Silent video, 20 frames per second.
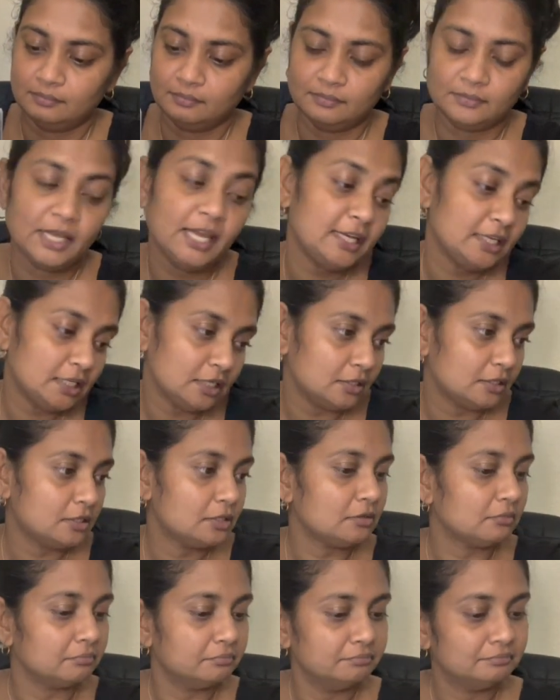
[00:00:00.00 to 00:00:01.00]
Ate dinner
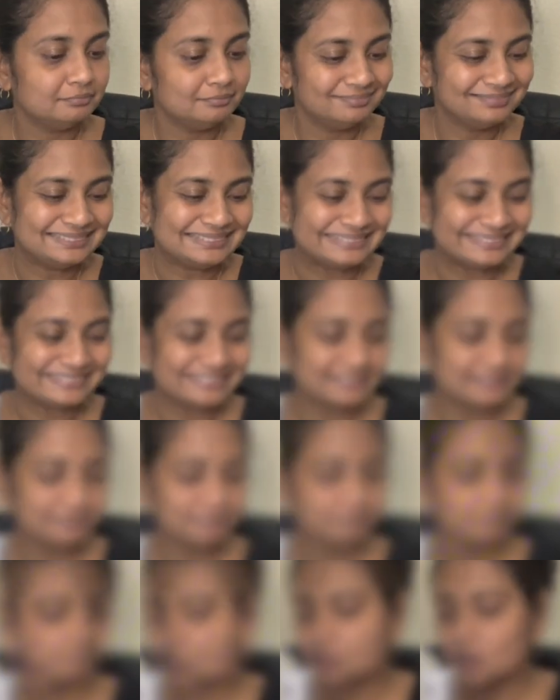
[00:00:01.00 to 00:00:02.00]
too.
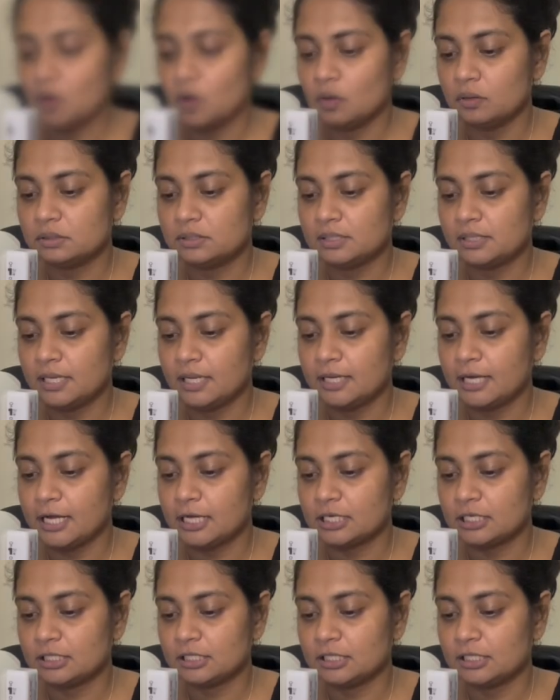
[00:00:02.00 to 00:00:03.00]
It's cold today,
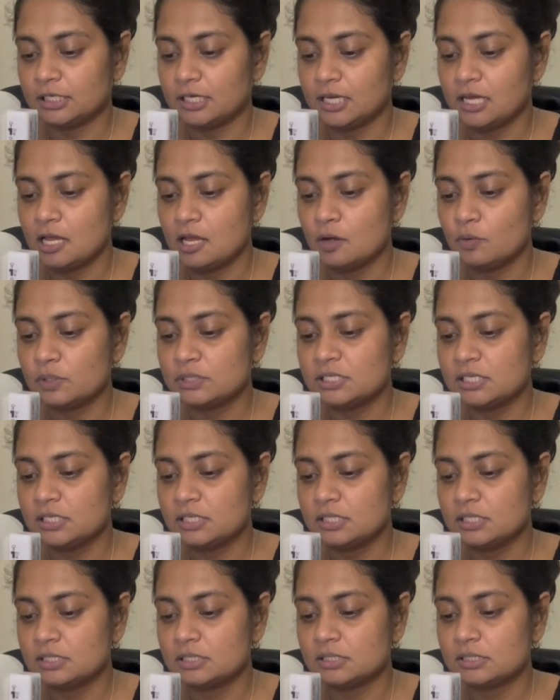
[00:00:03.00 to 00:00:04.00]
like it was in
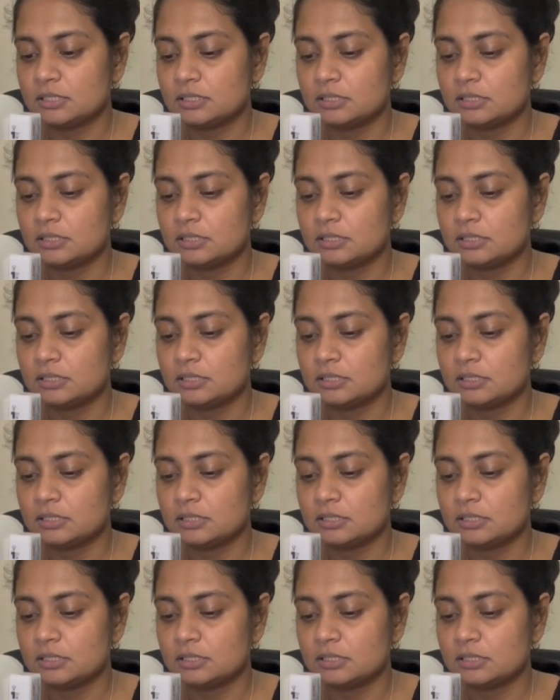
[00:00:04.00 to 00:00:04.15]
this